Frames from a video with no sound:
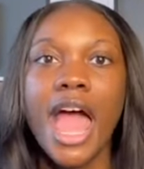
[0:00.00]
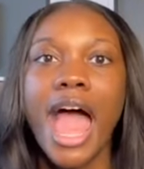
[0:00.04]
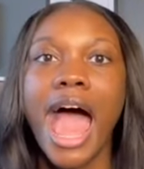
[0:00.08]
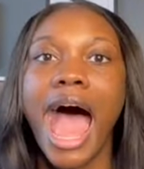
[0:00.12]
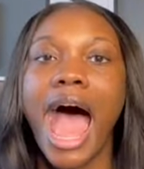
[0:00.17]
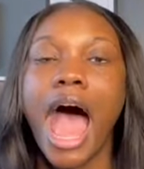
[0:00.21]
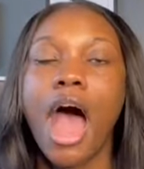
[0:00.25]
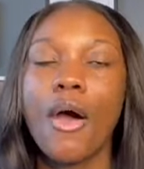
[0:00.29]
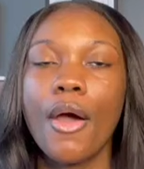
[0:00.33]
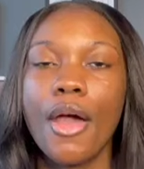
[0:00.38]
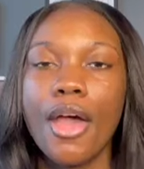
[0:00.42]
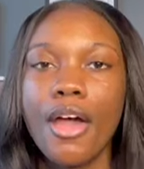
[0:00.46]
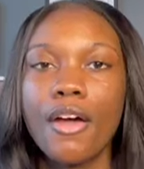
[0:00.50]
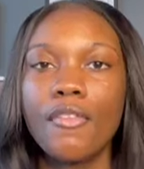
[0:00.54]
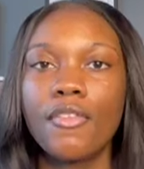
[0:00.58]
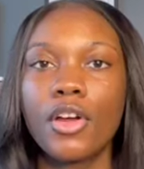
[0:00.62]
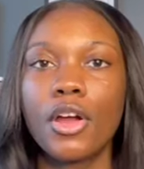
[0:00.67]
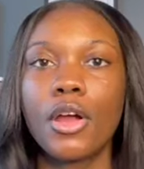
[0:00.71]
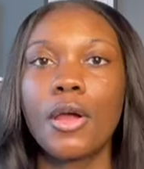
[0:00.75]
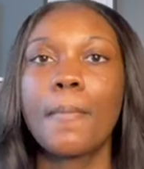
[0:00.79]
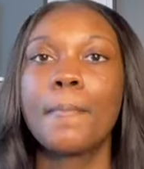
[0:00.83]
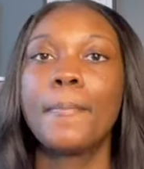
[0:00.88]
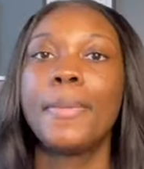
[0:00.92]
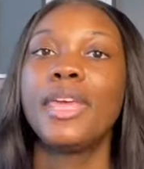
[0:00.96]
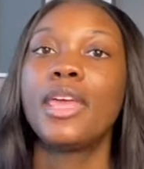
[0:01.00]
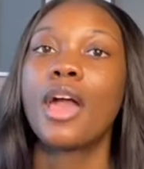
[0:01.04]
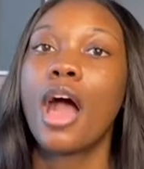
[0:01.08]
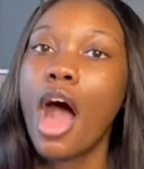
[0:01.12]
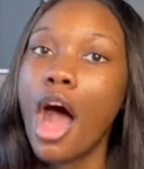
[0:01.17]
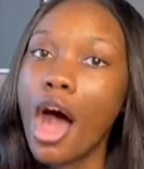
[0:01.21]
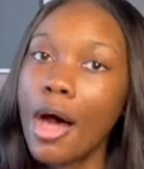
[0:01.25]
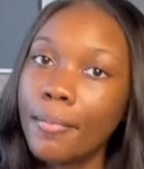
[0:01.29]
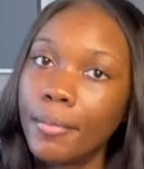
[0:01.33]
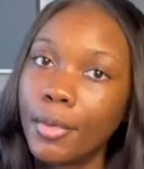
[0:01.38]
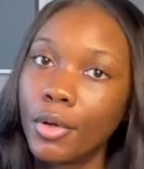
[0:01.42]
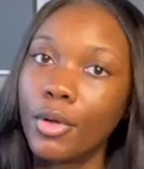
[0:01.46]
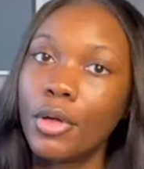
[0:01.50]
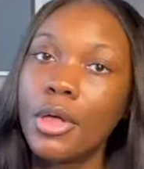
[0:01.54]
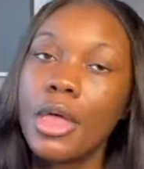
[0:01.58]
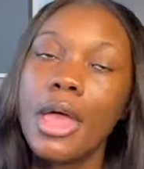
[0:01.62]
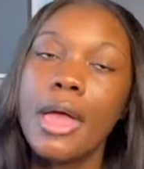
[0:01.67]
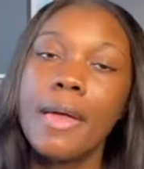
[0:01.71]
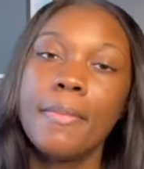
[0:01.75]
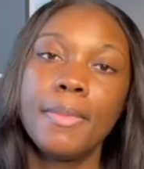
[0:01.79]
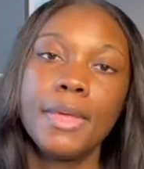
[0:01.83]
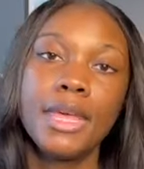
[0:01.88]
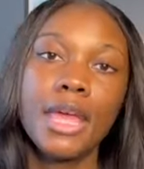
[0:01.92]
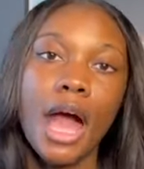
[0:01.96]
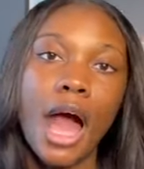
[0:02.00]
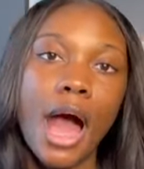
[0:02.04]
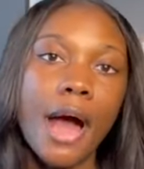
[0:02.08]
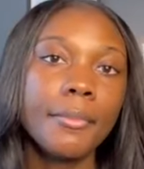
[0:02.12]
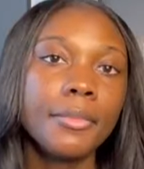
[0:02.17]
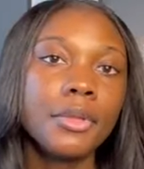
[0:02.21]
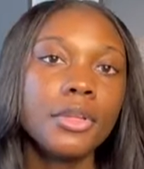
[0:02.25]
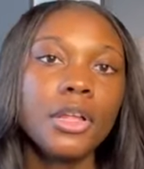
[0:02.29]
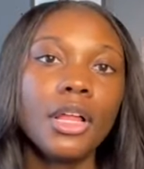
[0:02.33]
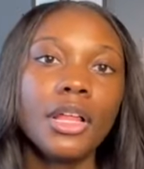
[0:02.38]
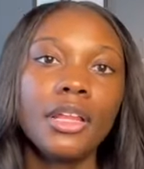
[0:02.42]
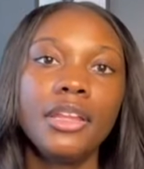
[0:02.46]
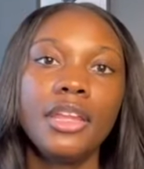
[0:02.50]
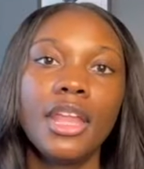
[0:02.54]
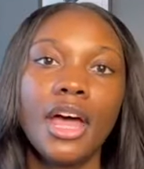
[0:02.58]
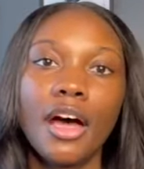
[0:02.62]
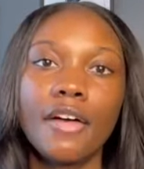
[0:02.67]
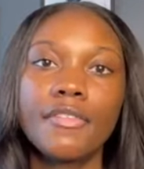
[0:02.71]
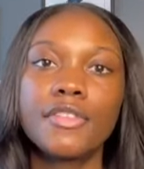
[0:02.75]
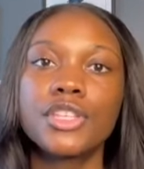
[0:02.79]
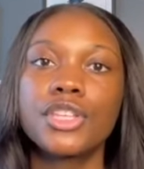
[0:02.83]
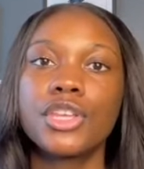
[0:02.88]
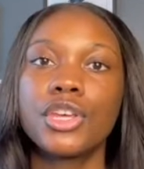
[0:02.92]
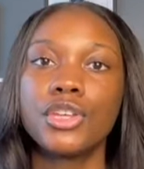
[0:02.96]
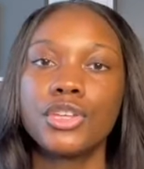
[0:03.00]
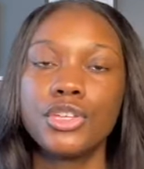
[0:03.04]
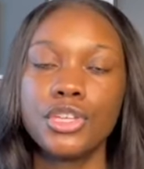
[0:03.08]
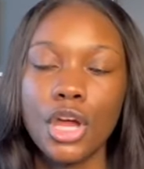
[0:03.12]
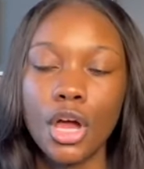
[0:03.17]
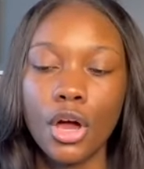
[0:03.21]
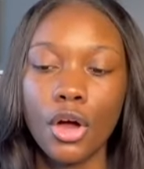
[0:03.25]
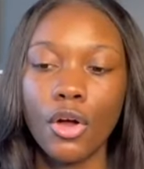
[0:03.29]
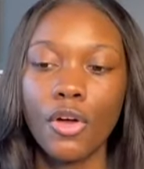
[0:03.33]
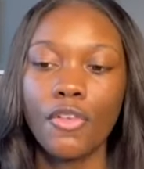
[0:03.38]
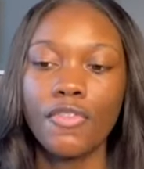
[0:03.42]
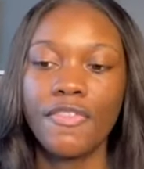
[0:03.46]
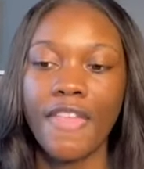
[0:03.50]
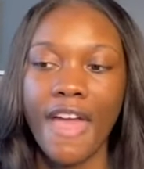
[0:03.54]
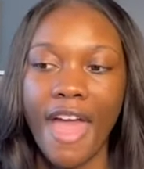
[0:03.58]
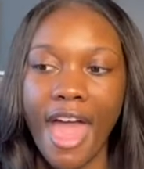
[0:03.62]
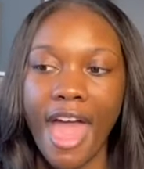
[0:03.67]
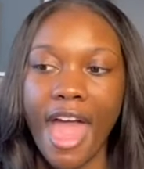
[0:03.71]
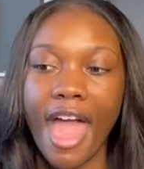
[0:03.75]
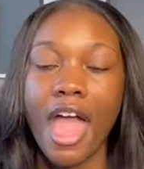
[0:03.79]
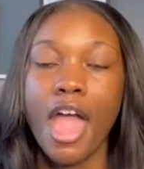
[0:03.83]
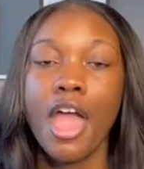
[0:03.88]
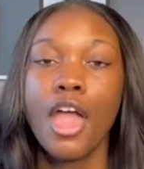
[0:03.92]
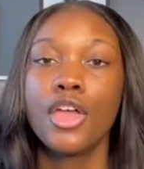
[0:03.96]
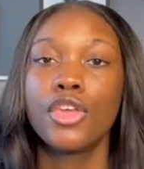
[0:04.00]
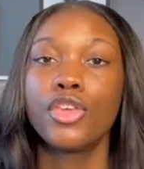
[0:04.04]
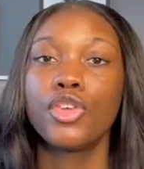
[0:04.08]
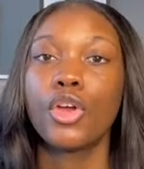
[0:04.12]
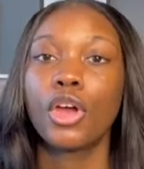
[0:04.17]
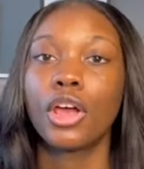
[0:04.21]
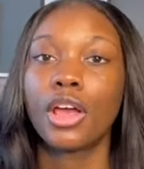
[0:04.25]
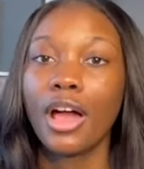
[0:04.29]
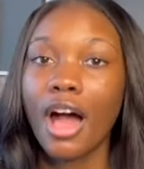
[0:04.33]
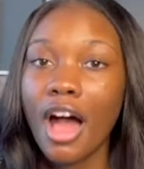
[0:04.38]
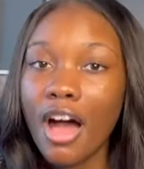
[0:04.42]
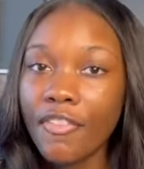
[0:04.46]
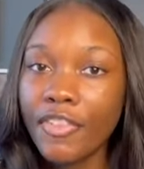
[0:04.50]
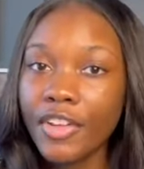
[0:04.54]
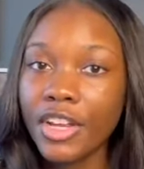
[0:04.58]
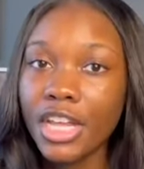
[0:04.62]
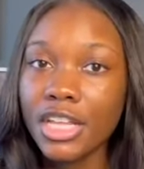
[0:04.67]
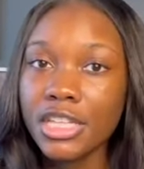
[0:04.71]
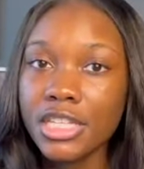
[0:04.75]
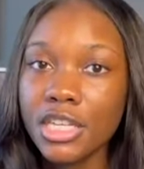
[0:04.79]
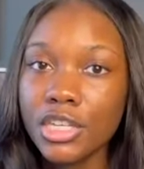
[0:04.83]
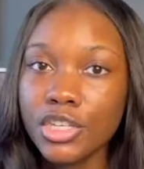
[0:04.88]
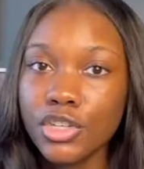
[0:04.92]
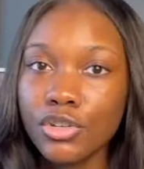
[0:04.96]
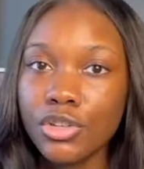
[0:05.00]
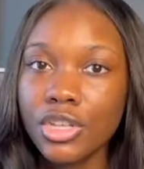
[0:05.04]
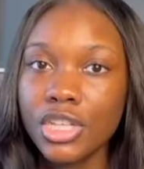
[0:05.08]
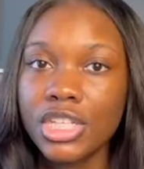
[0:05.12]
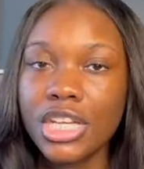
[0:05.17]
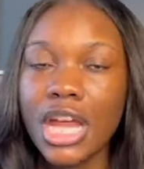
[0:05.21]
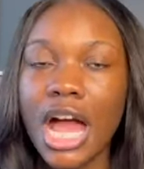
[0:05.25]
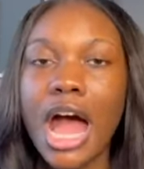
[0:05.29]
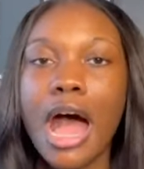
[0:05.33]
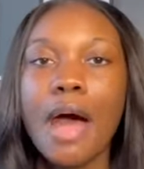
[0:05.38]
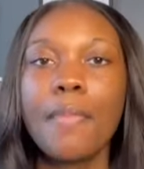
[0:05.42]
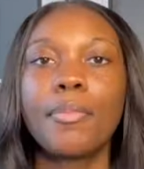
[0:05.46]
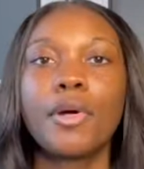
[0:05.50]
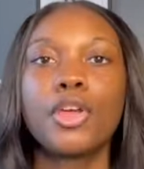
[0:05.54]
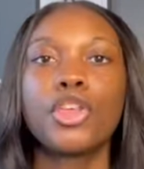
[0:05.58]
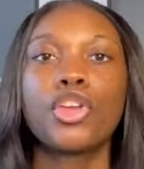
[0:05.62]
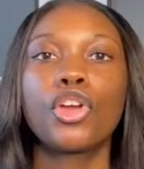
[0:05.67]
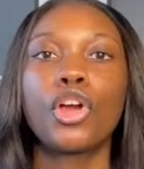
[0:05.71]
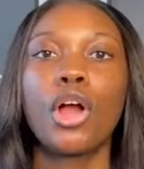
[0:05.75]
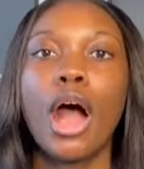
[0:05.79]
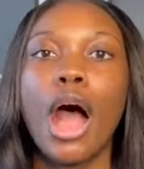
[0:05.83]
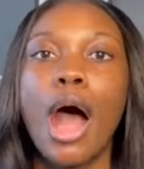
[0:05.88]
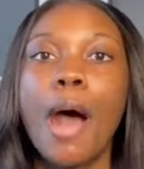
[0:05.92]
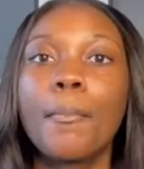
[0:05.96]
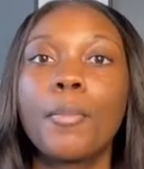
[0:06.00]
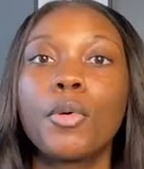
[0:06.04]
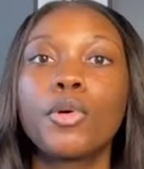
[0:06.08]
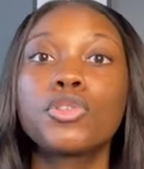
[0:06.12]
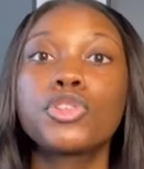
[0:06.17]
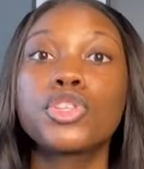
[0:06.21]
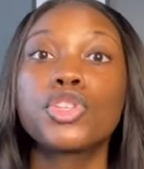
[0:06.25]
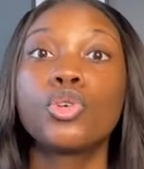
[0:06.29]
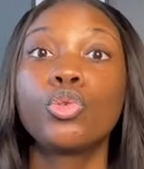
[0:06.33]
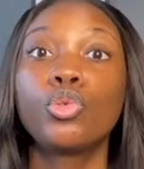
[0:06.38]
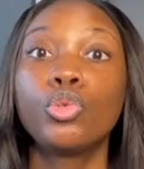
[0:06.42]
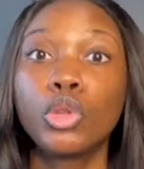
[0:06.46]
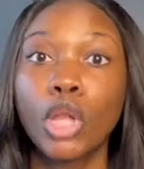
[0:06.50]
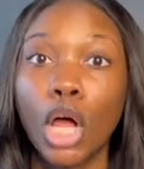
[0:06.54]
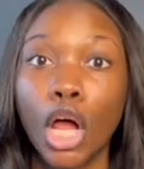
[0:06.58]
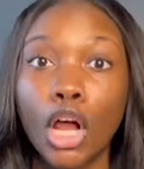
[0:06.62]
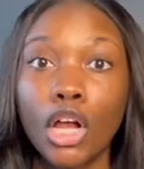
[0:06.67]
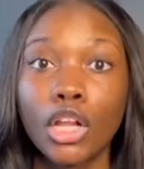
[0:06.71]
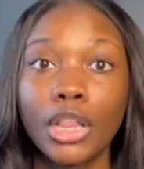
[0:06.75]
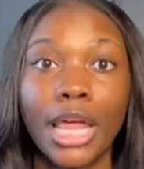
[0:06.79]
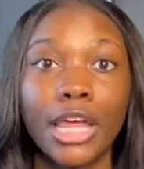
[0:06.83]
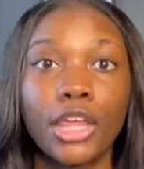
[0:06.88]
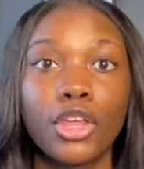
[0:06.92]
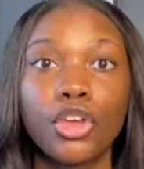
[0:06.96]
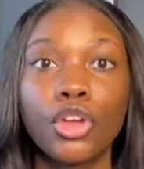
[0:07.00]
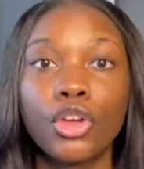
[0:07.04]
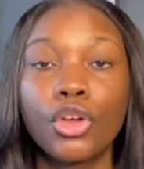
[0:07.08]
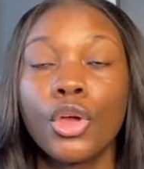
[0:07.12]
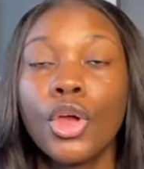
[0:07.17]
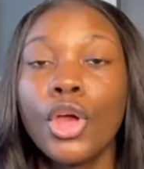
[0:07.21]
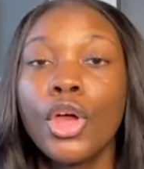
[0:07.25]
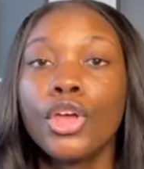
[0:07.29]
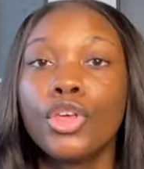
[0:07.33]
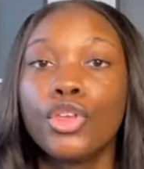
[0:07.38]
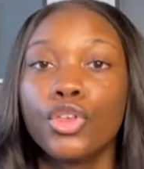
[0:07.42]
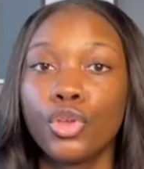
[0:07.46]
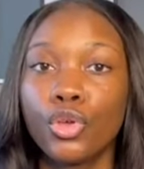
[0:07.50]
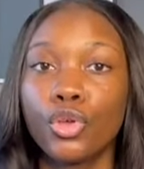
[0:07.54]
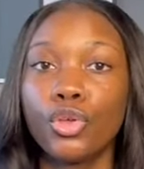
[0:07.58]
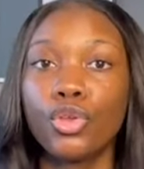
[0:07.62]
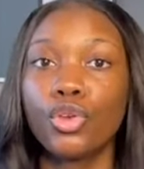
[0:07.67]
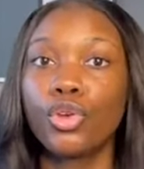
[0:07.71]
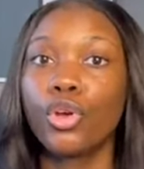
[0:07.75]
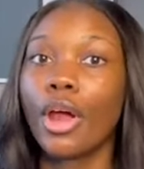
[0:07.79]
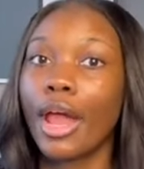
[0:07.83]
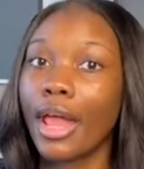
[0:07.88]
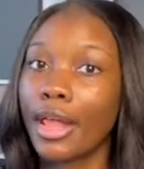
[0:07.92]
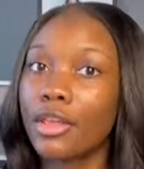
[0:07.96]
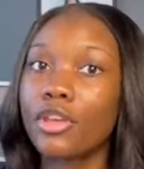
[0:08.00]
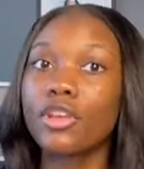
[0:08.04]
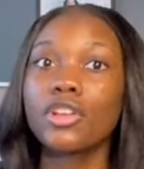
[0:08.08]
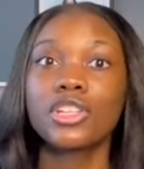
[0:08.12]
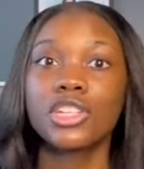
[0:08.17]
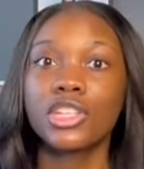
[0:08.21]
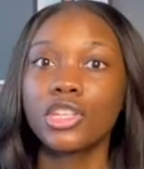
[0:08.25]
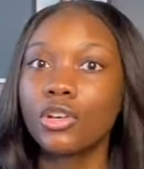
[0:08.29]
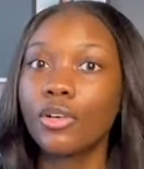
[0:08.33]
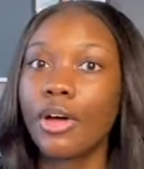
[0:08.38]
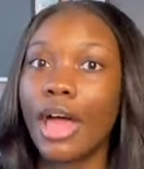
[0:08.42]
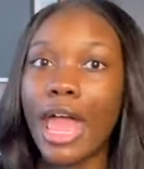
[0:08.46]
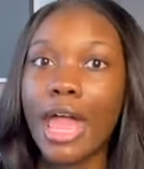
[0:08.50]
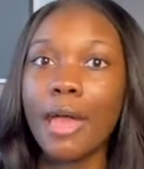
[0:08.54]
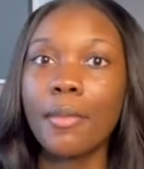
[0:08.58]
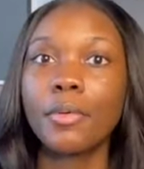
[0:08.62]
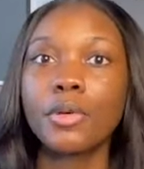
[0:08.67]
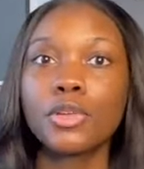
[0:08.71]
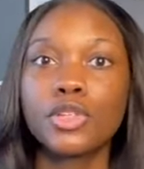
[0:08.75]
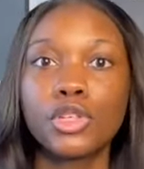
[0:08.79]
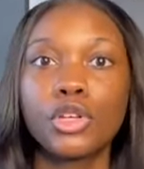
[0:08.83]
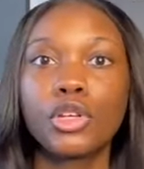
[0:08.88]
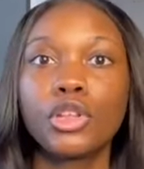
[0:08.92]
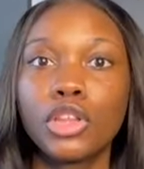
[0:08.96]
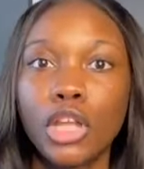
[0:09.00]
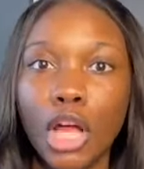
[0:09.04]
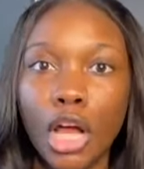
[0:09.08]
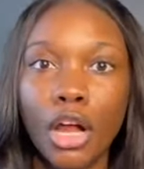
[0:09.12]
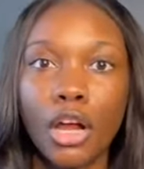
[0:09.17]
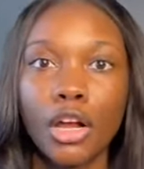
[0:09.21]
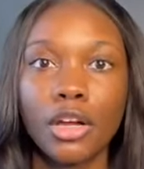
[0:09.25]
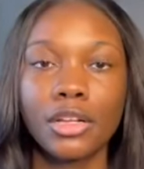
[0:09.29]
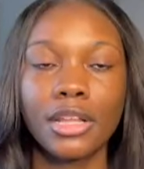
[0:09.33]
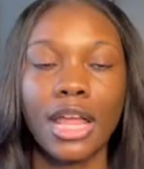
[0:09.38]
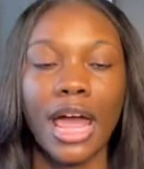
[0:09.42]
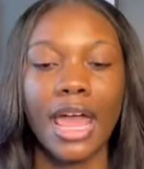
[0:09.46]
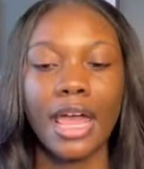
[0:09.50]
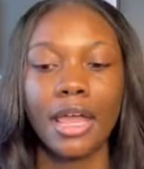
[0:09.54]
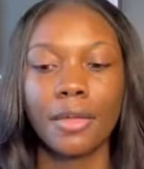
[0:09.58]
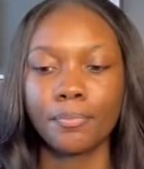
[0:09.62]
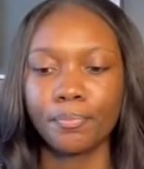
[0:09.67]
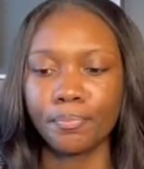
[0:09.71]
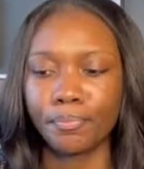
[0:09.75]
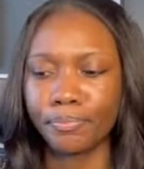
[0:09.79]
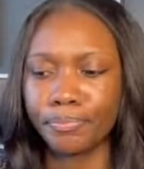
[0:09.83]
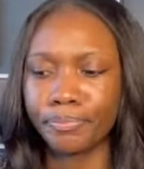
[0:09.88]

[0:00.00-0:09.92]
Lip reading: However, be humble. Be humble enough to know that you're confident to do the job, but you're humble to learn. Like, you're still able to learn. Like,